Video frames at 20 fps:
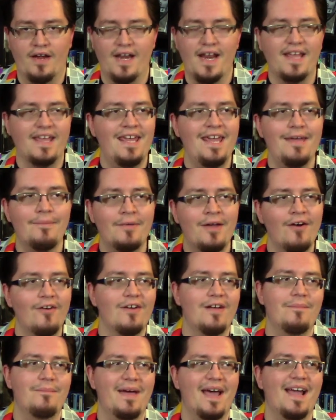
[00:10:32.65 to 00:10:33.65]
And I keep
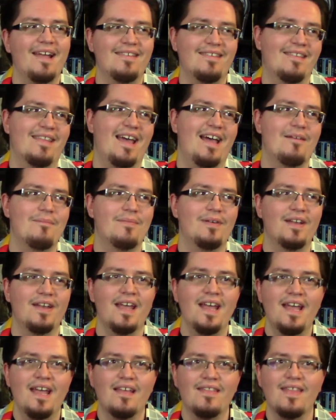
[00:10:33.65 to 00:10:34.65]
going back to that,
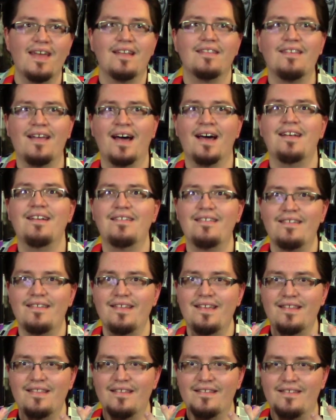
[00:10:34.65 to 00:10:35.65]
but that's
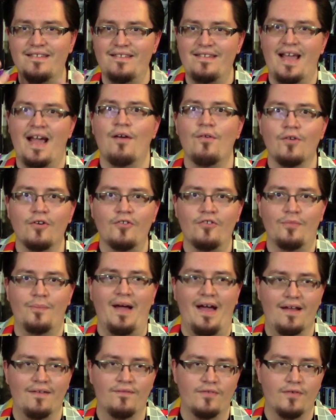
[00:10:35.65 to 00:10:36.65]
honestly the sour
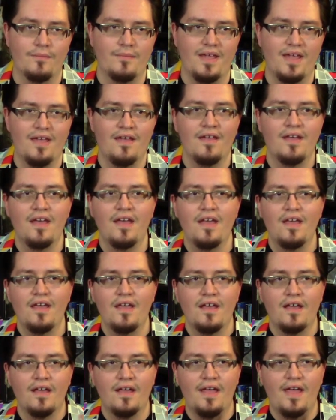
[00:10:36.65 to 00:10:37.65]
spot for me.
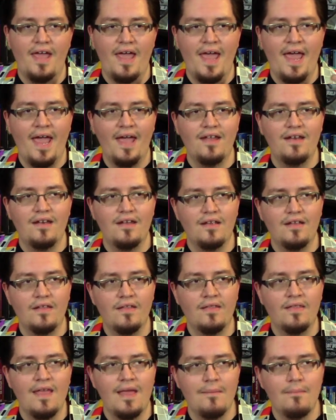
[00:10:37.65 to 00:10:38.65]
And
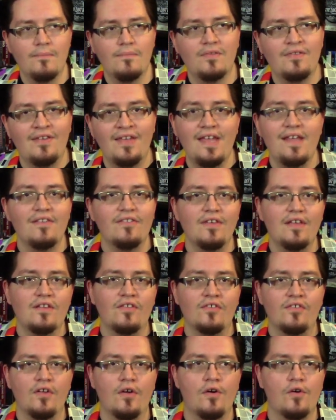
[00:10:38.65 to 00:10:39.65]
they tease it
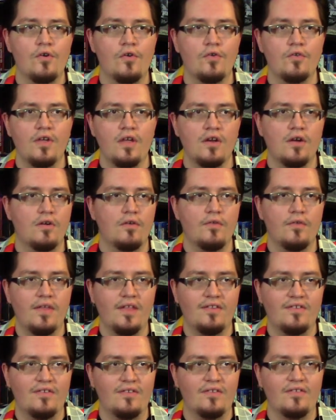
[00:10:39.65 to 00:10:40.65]
so,
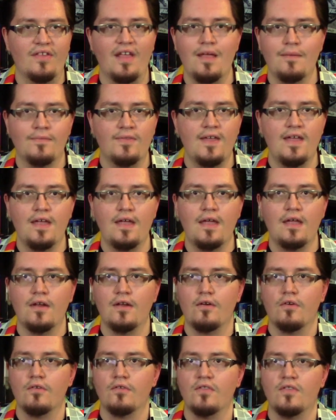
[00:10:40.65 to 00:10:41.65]
it's the same thing.
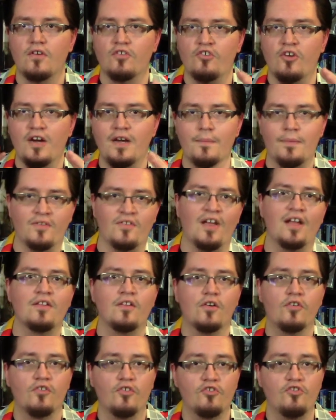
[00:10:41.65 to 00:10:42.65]
They're trying to protect
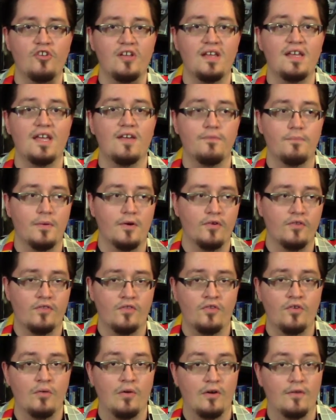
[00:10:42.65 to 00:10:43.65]
her so she can give
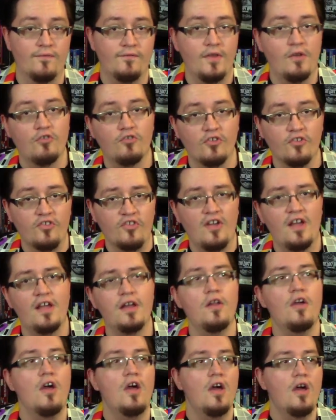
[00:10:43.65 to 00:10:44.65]
birth to her future
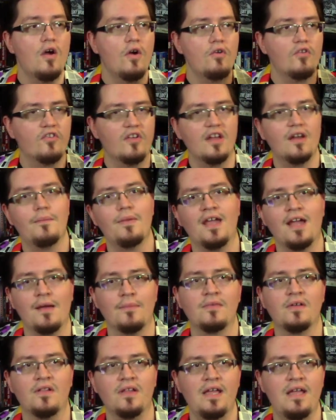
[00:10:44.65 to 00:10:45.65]
son, who's going to
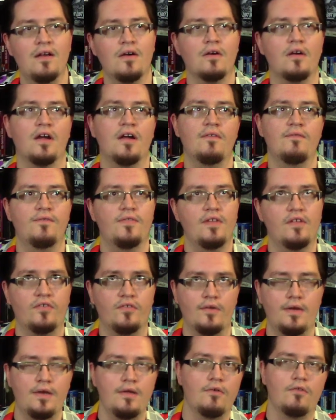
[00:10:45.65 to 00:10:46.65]
become the leader of
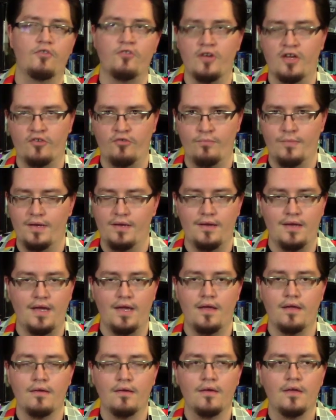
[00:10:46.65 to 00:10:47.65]
this new Judgment
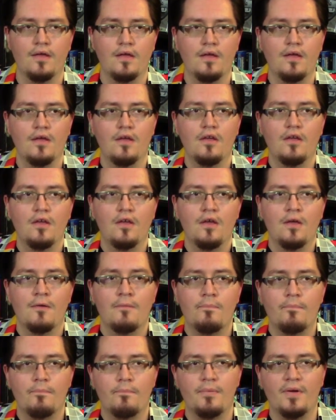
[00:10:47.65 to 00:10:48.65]
Day.
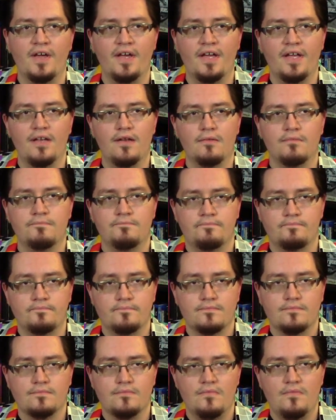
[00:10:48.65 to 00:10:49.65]
But
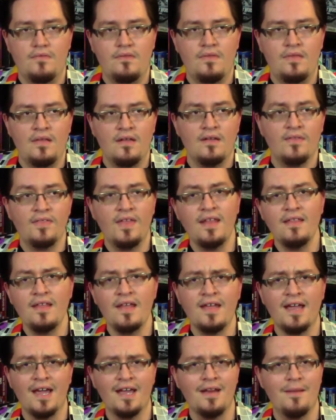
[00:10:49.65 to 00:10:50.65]
then
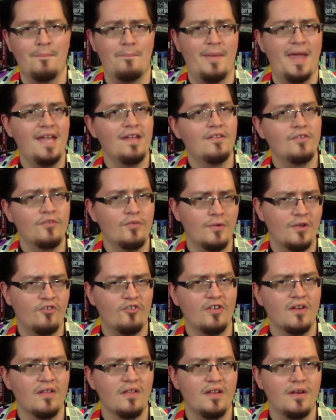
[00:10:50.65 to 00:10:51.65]
they kind of bait and
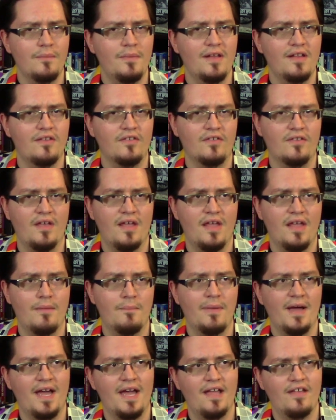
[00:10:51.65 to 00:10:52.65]
switch it a little bit
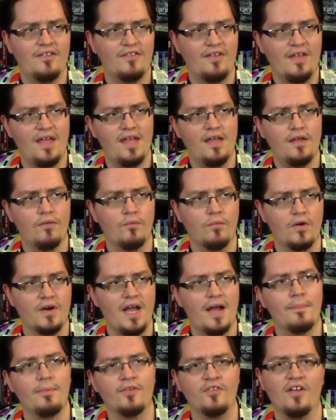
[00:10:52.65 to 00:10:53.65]
and by saying, we're
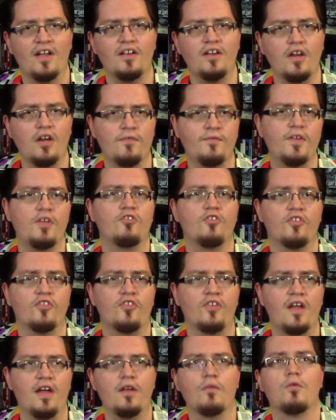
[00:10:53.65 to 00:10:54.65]
not protecting your future
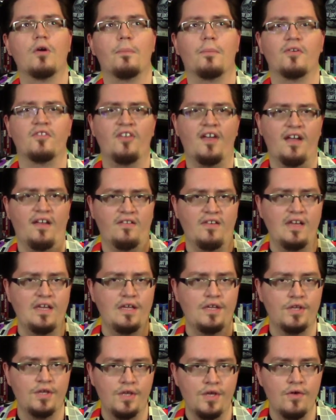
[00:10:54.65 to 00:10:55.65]
son, we're
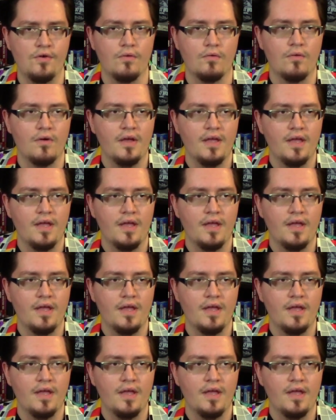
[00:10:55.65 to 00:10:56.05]
protecting you.